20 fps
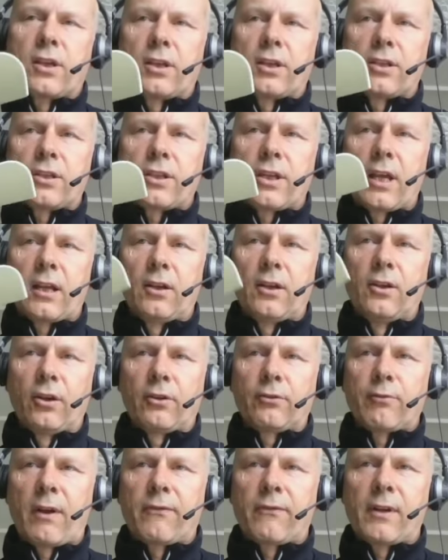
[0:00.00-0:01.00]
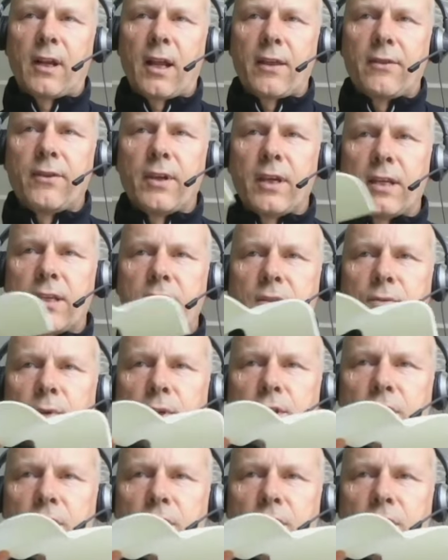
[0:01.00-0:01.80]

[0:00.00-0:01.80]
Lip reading: that look roughly like this,